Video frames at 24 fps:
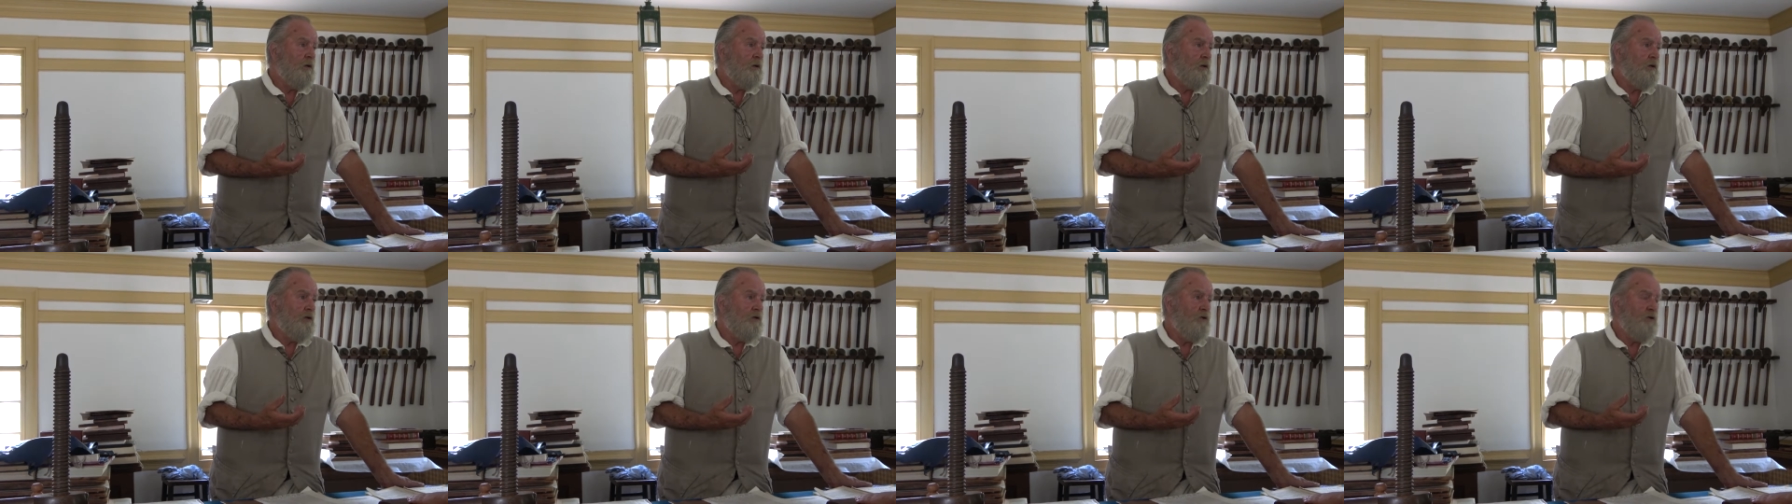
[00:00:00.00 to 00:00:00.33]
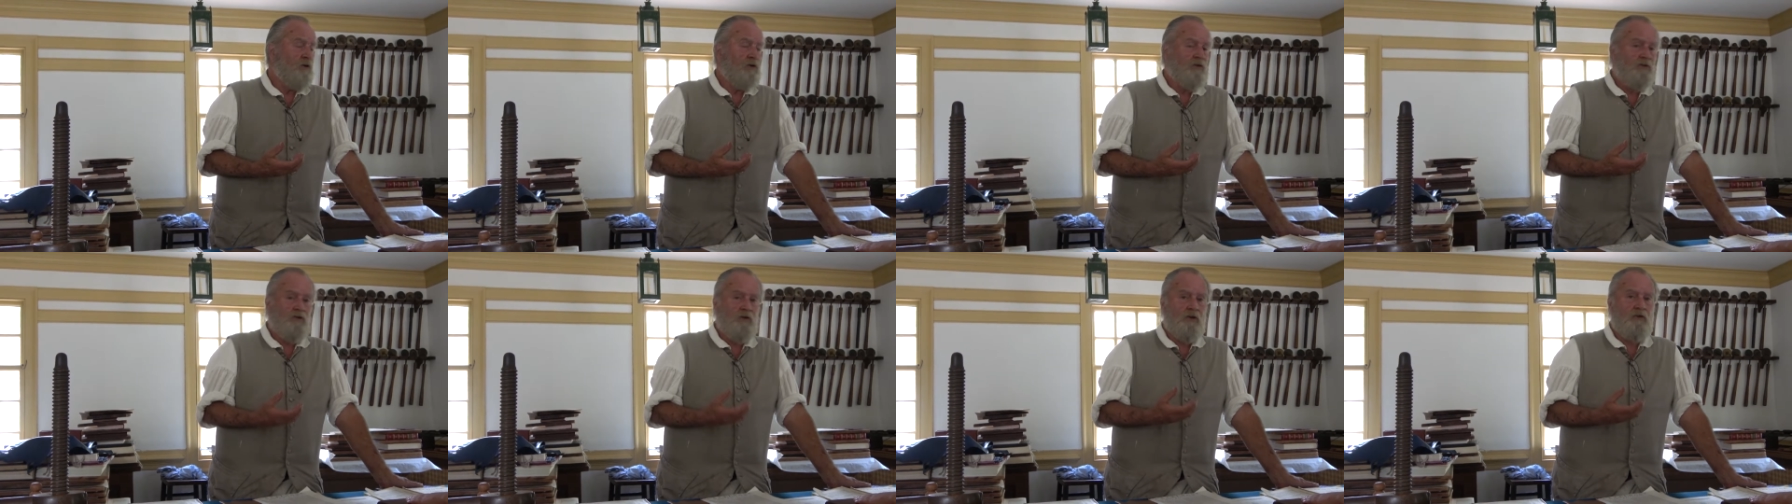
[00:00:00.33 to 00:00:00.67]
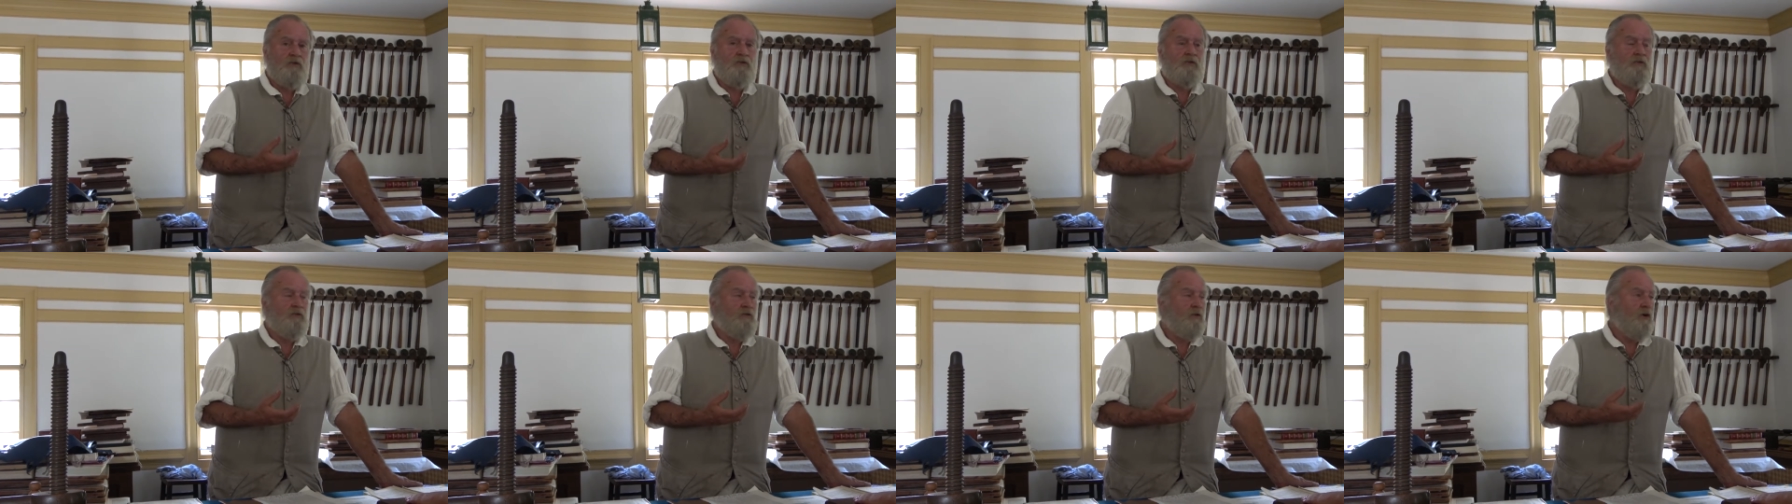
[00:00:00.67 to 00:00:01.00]
you could
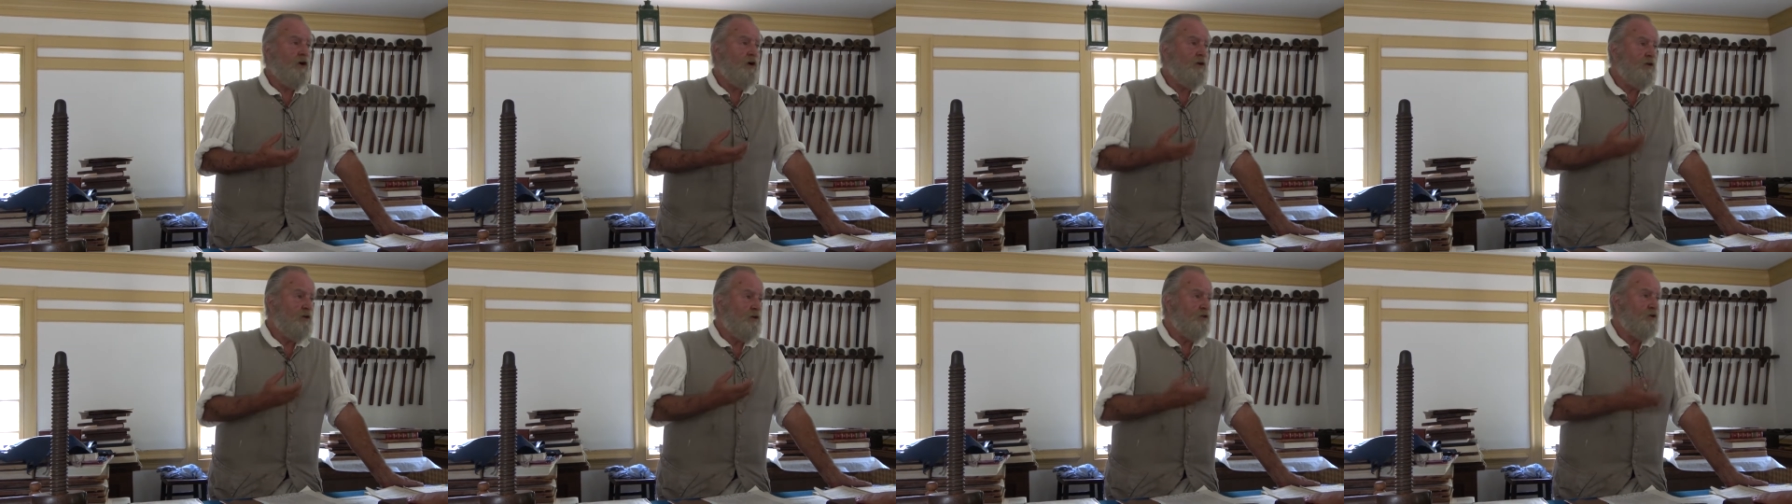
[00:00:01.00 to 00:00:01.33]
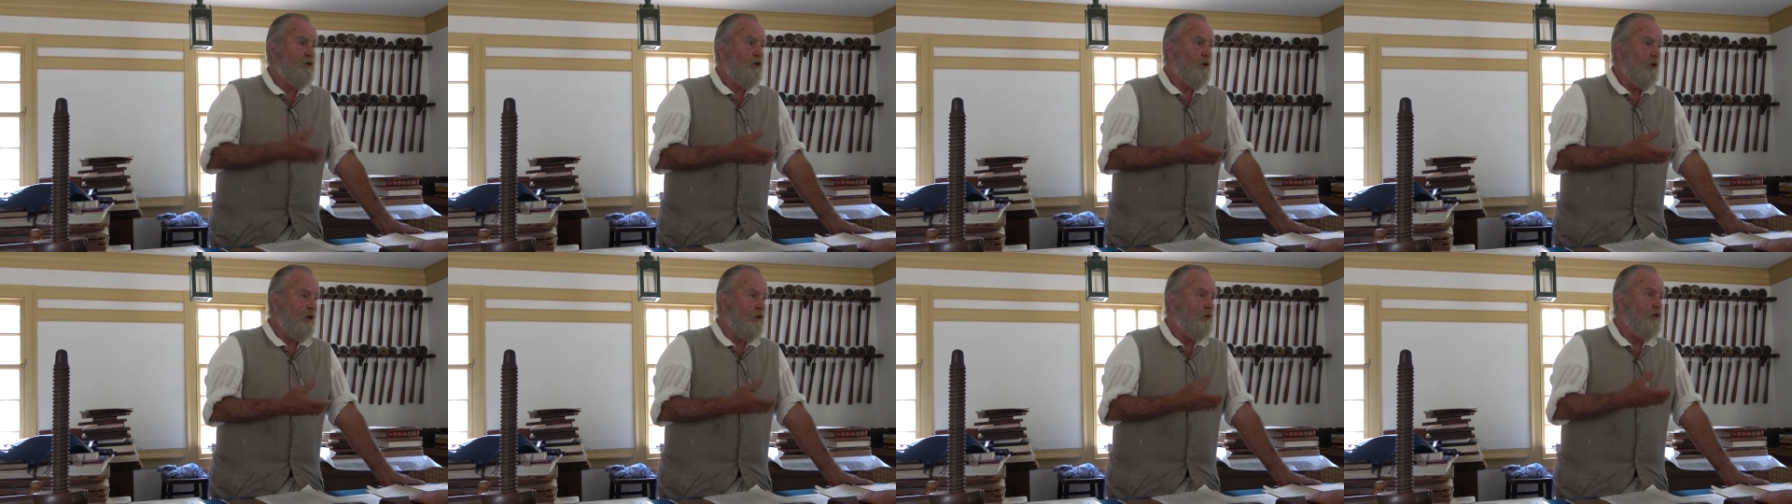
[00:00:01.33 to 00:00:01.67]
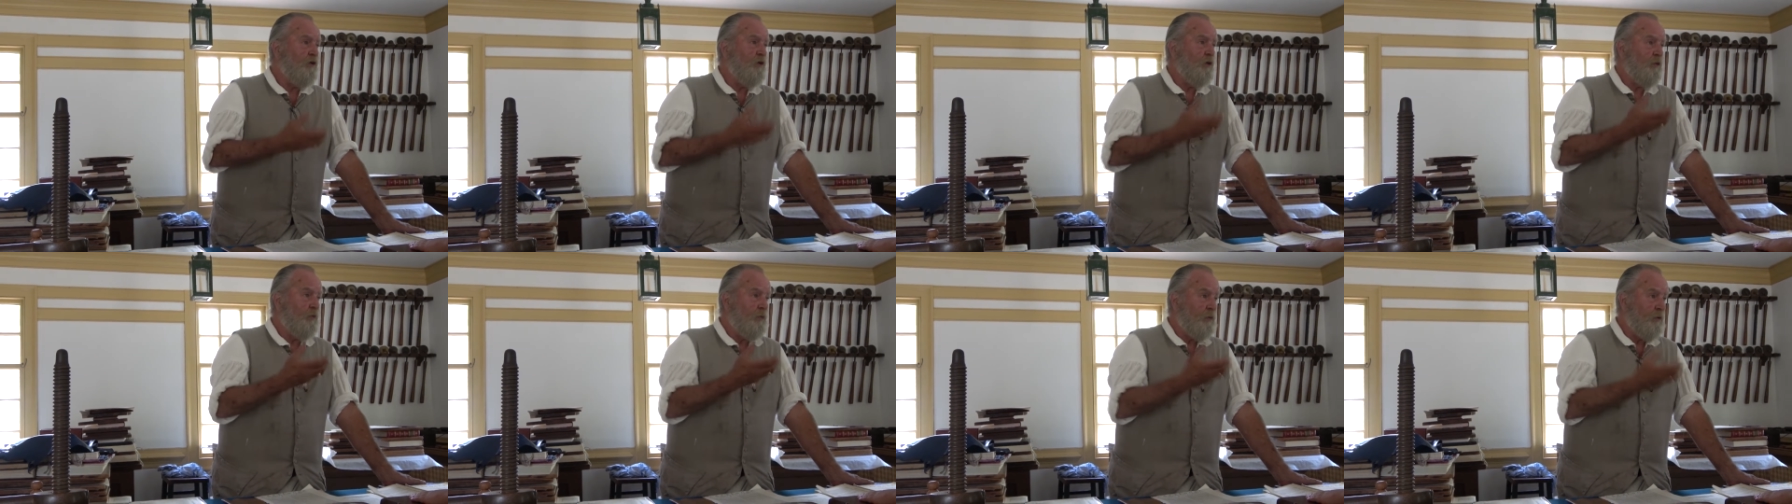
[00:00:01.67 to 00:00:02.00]
justify using
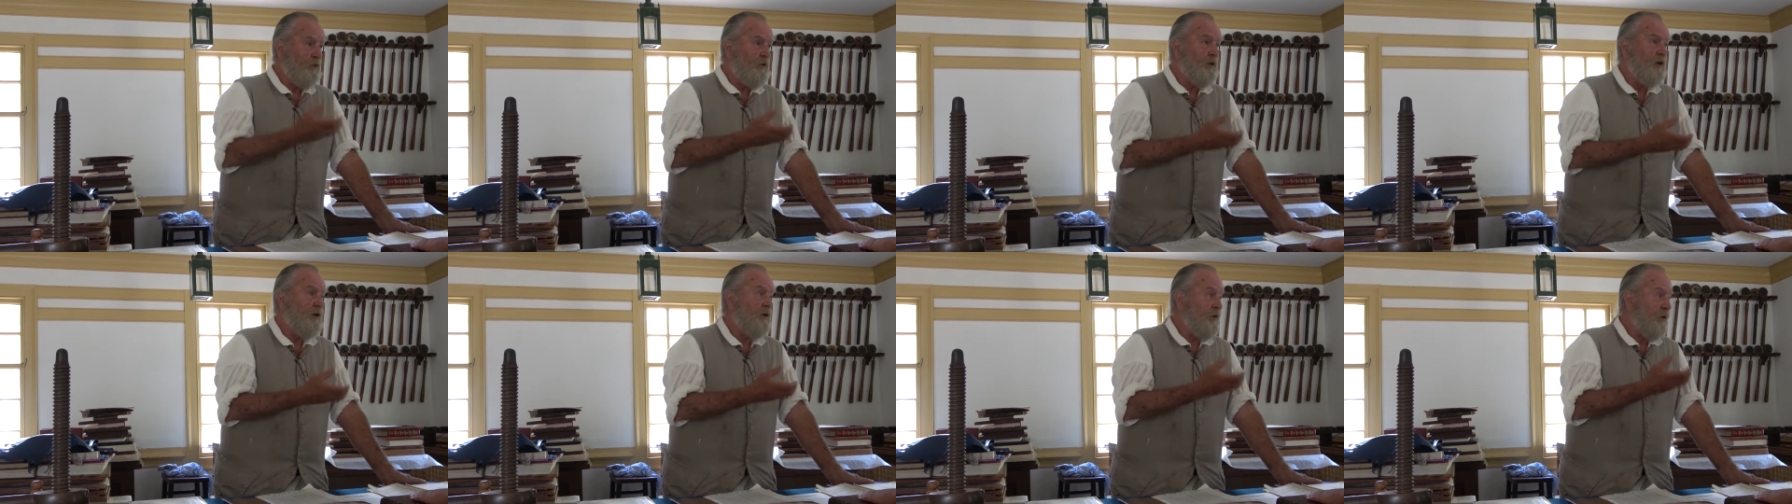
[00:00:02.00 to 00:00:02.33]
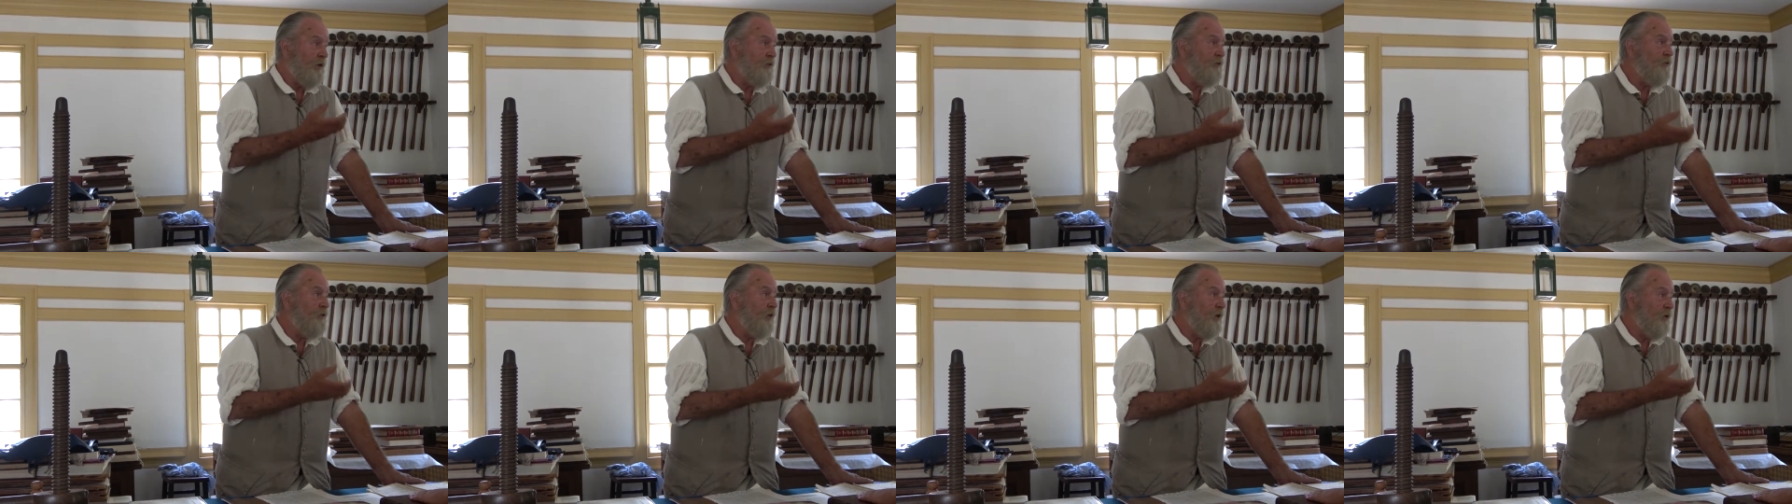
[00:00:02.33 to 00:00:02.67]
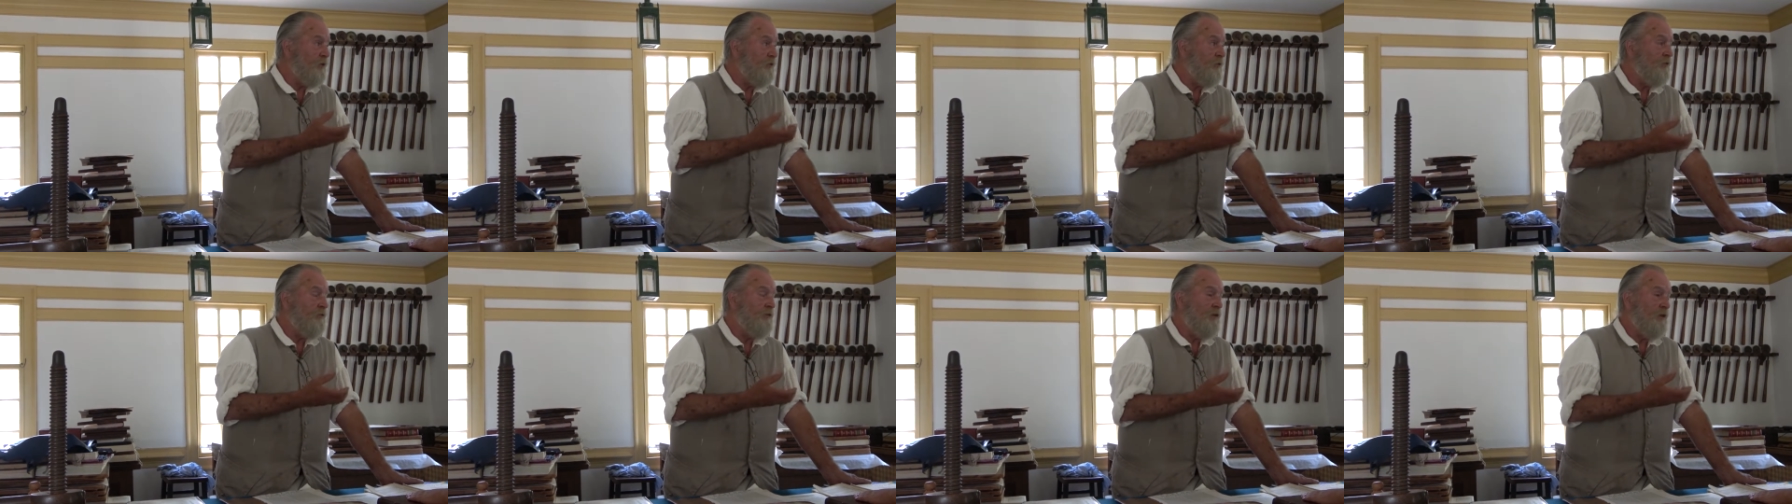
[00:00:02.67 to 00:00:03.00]
leather to protect that
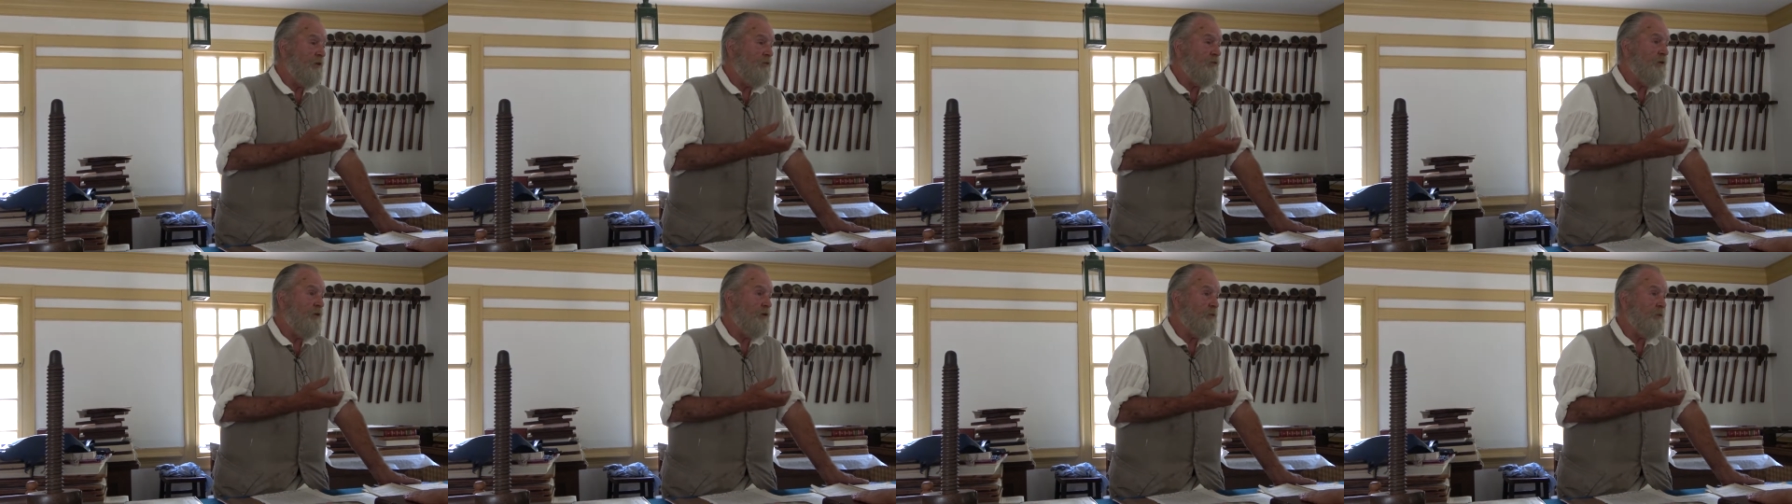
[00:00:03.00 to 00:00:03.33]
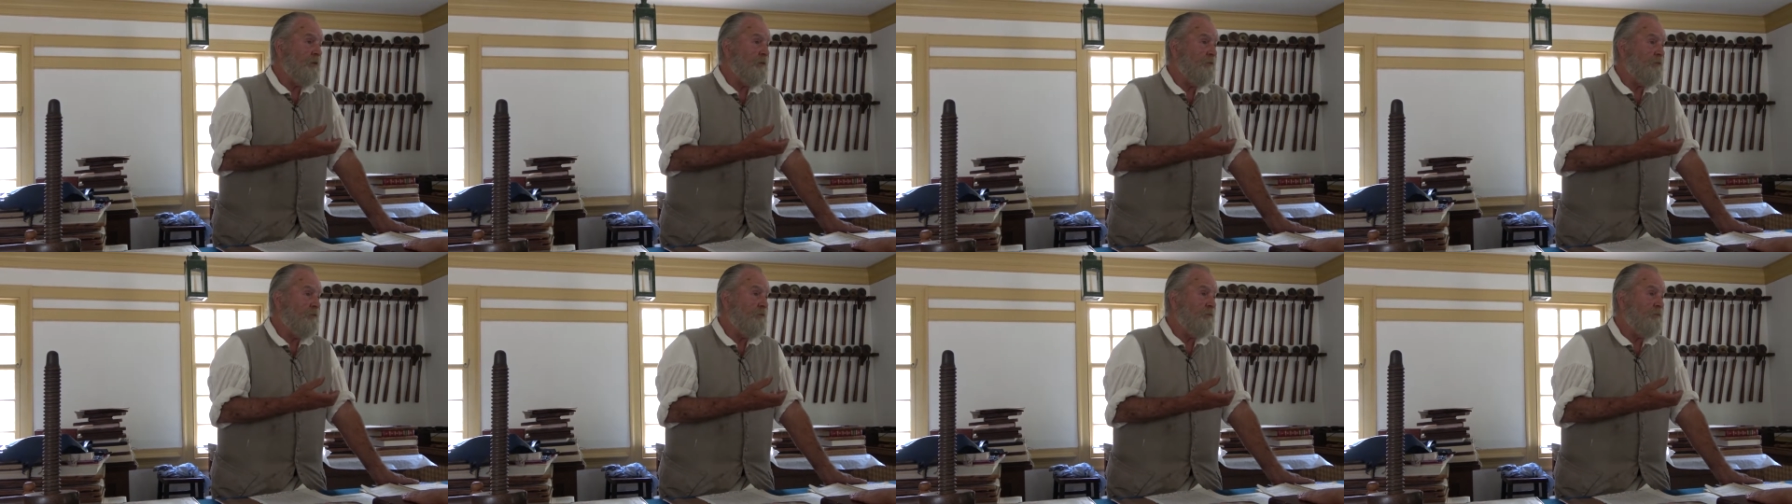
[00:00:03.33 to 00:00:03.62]
size of an investment.